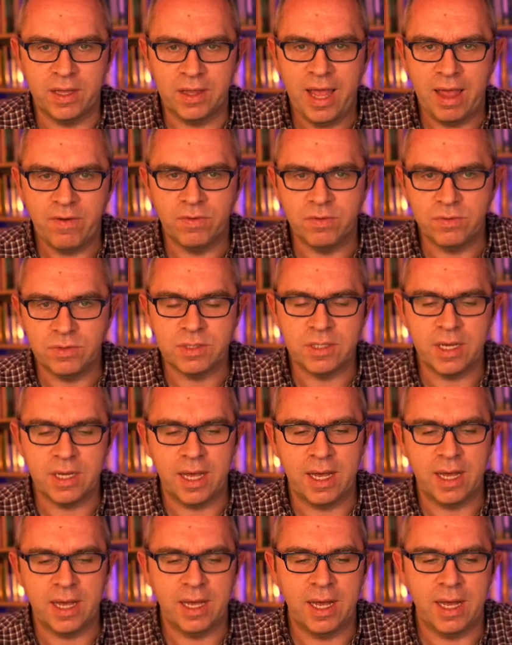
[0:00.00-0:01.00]

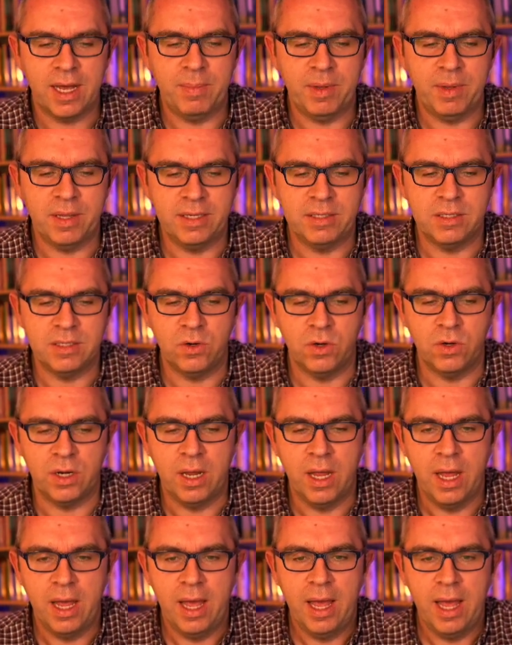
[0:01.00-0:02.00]
levels a bit later
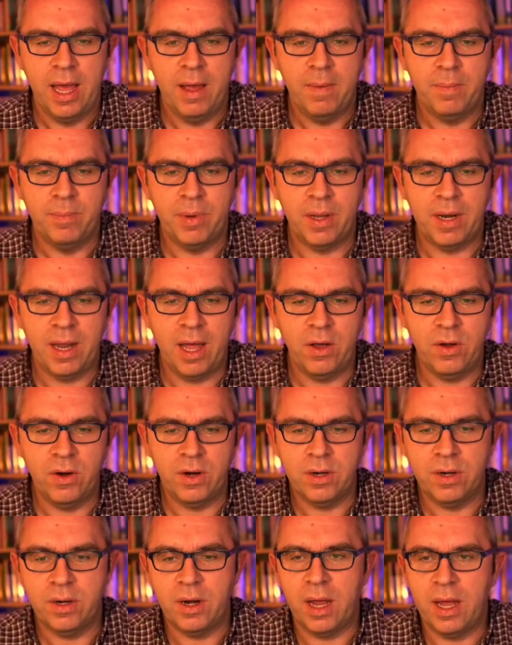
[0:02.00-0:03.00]
on. But
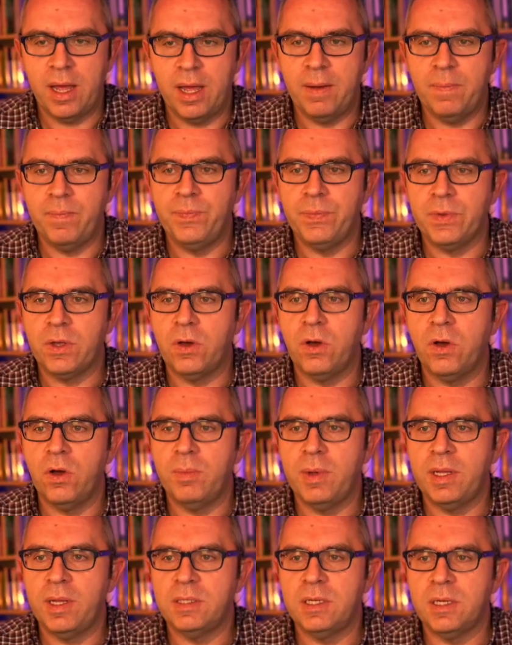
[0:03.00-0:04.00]
our
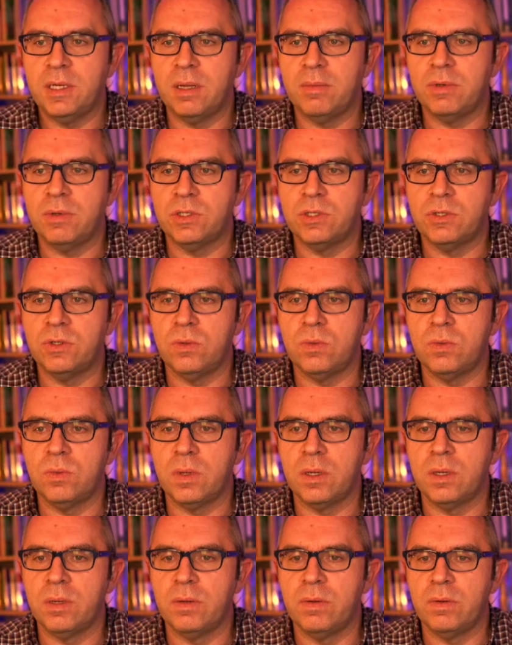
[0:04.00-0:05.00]
comments here, let me just do
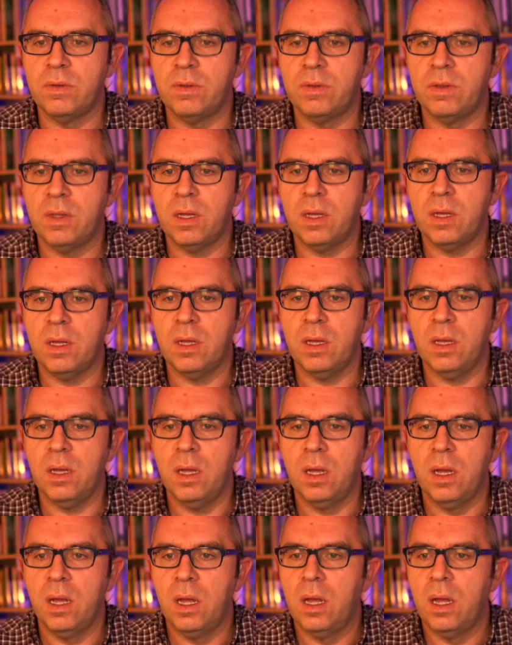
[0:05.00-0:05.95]
one thing.